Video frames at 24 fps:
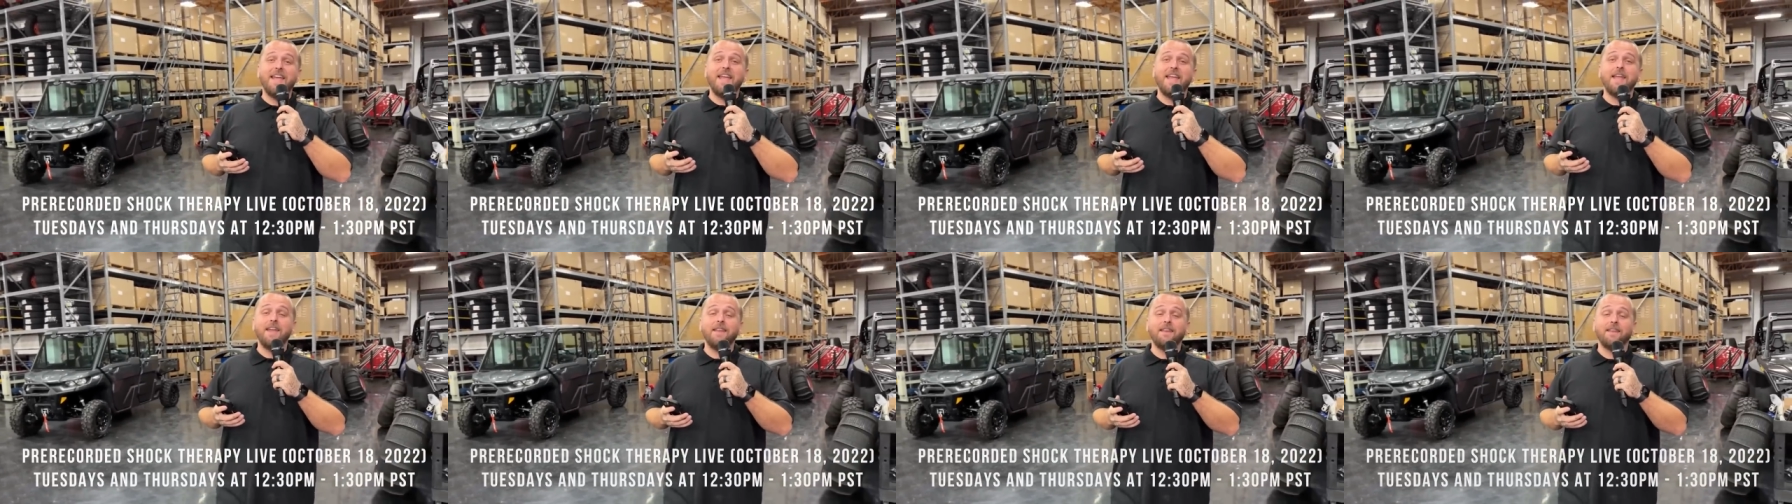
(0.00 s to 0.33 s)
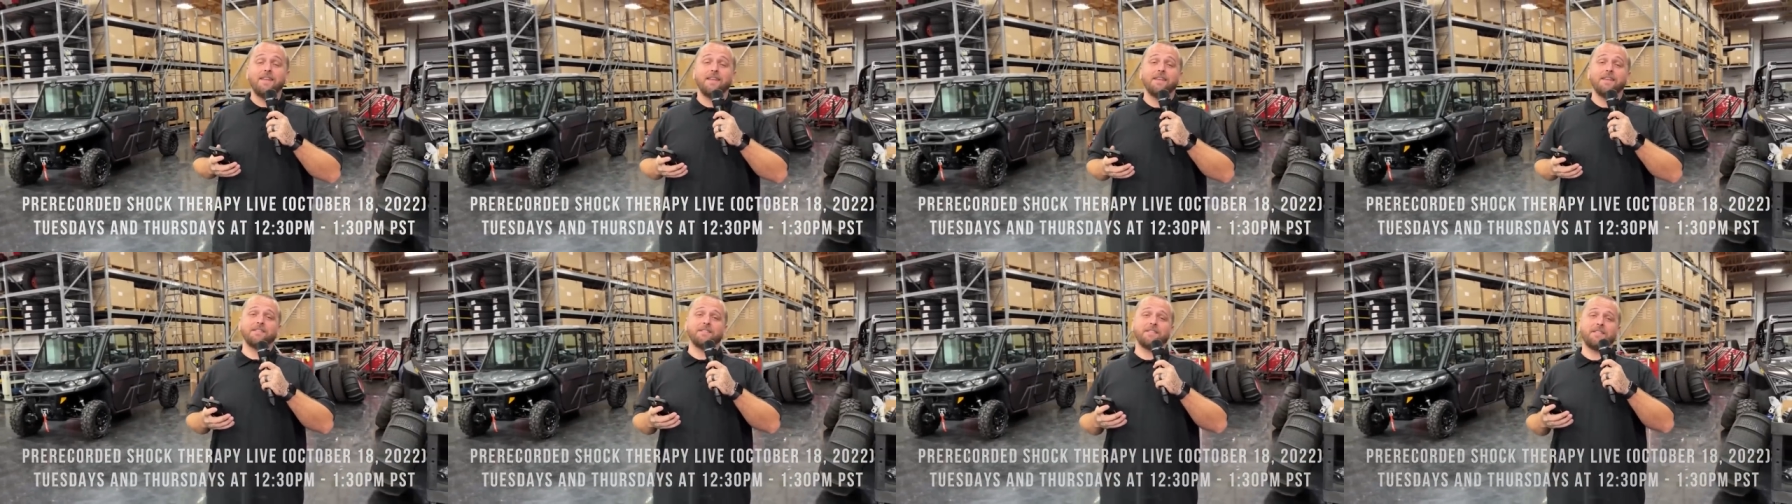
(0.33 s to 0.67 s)
It
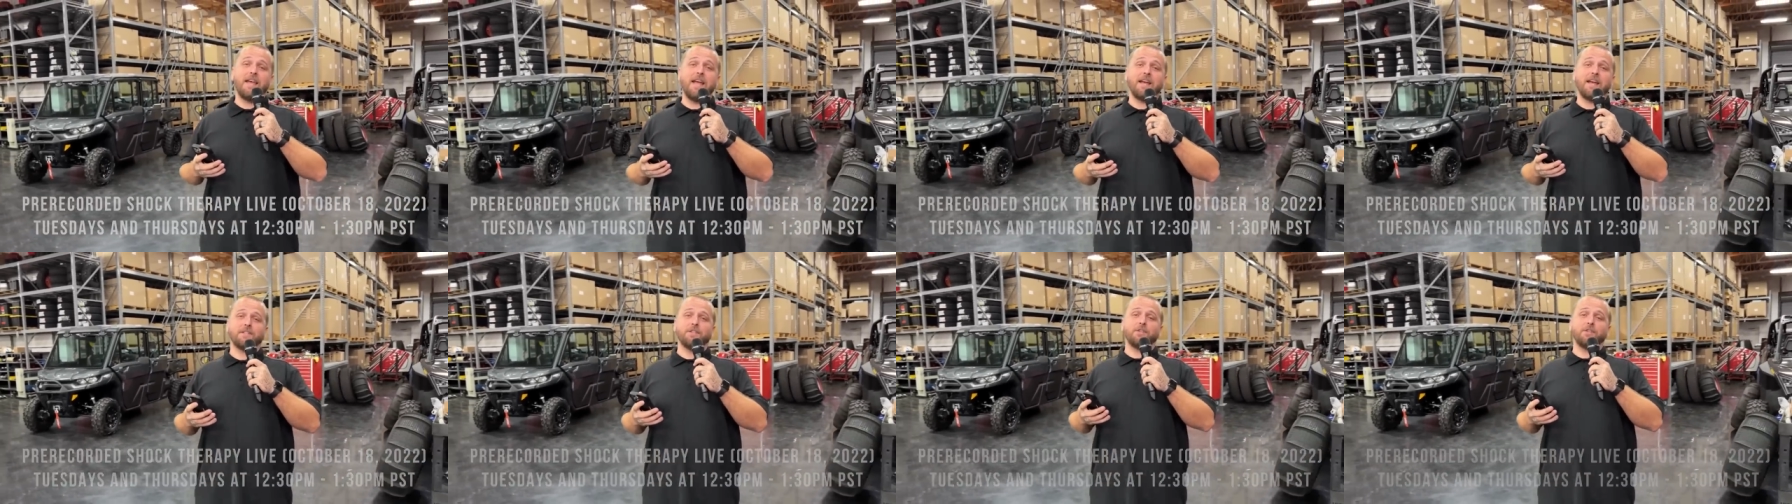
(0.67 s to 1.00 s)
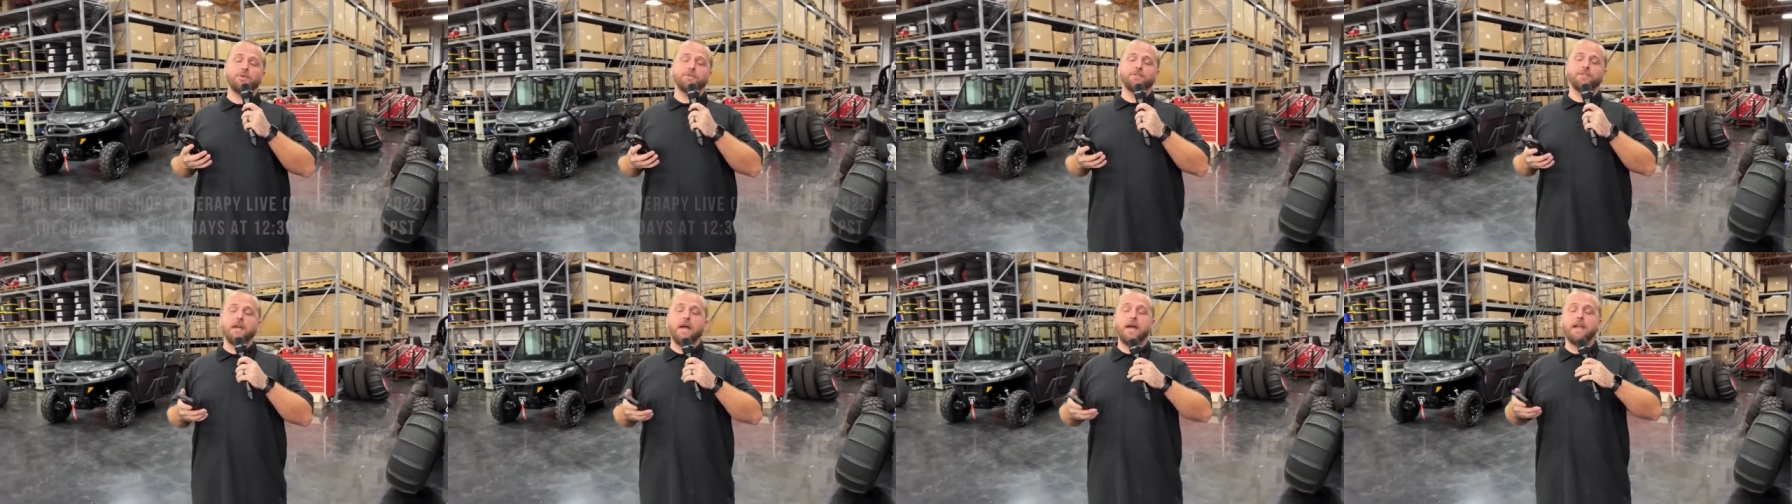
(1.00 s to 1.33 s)
is Tech
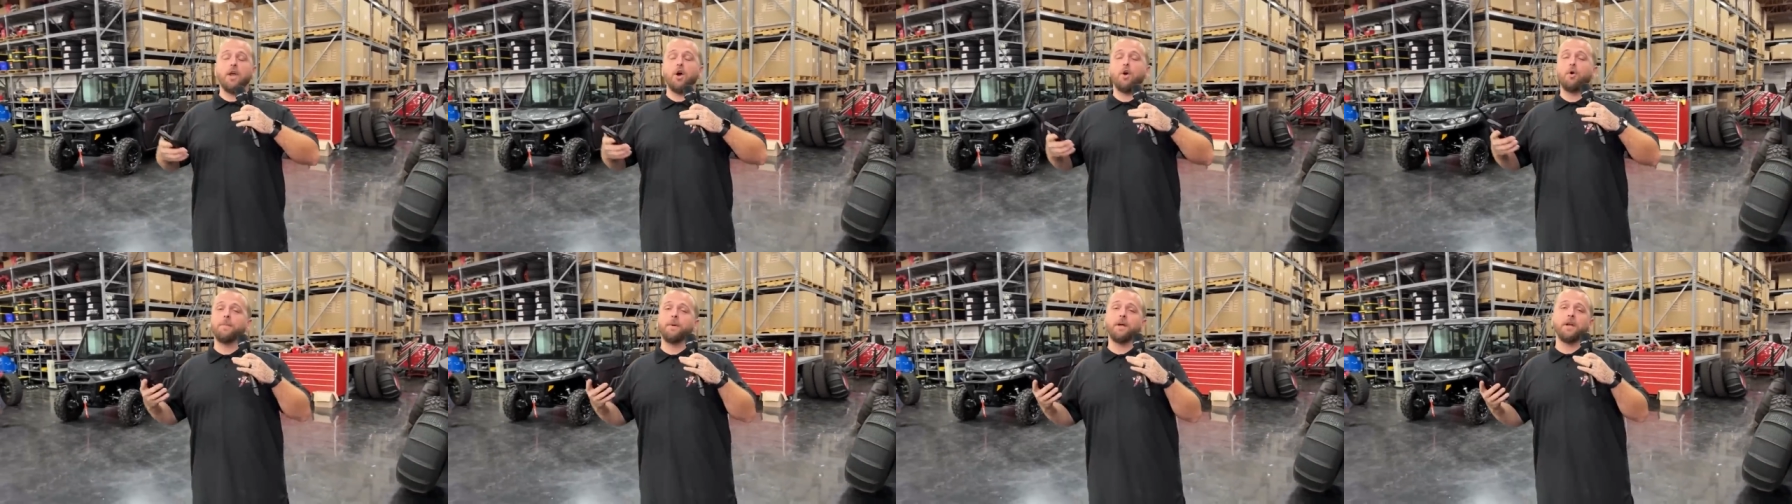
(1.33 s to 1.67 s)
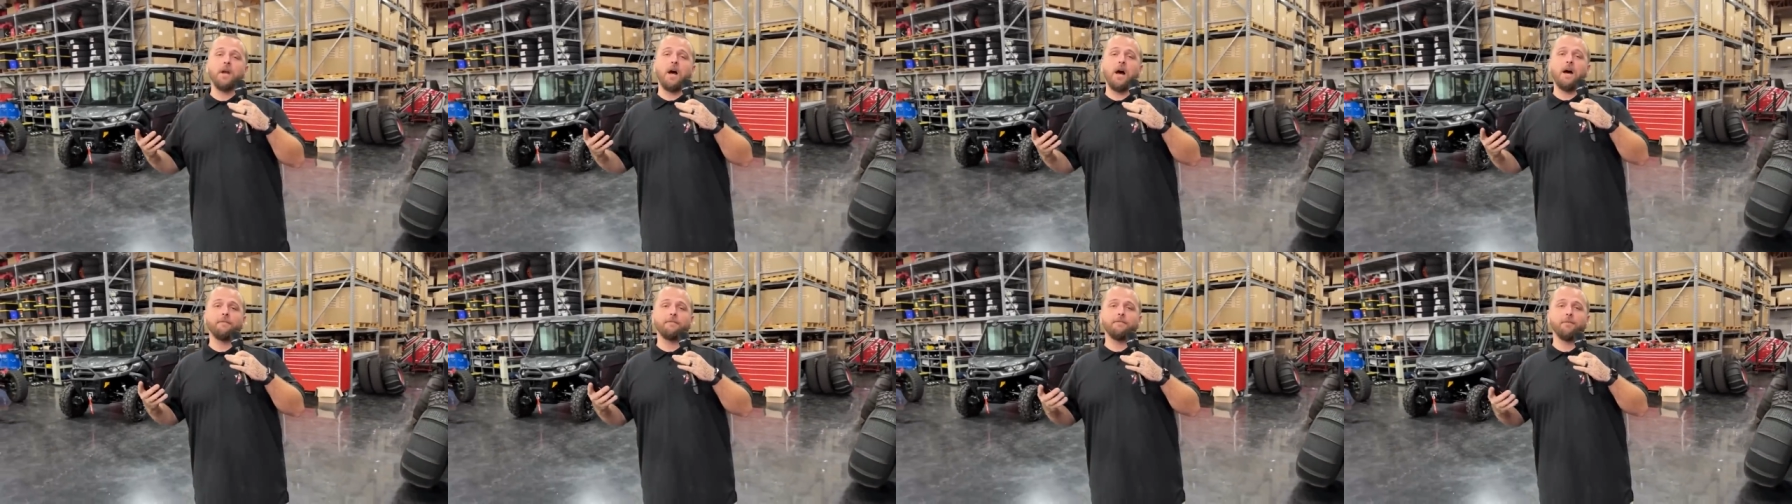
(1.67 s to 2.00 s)
Tuesday. I know we've been
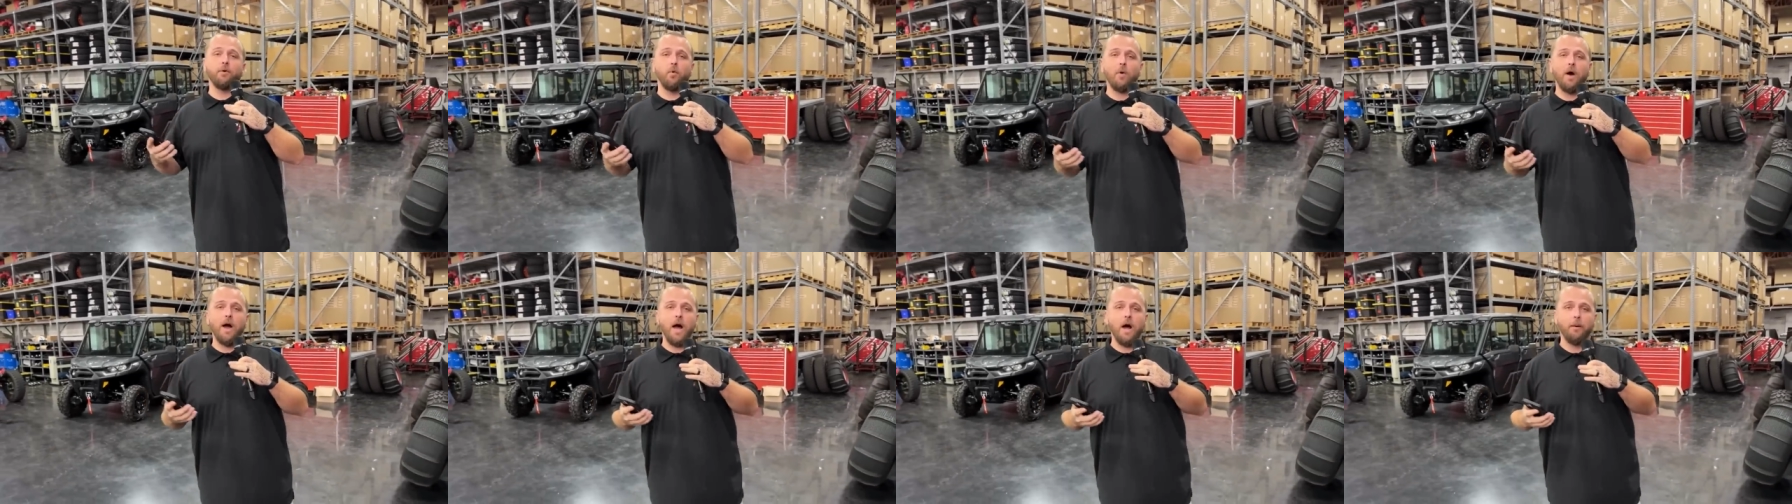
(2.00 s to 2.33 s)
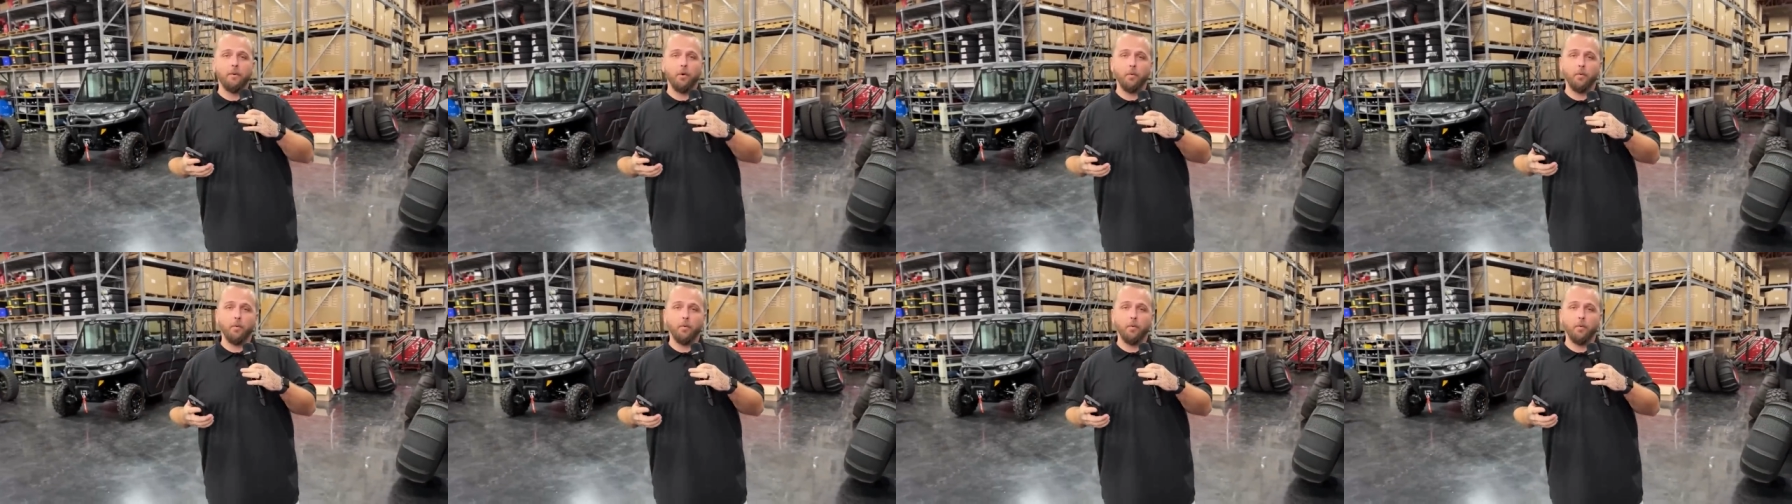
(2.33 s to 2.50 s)
gone for a while,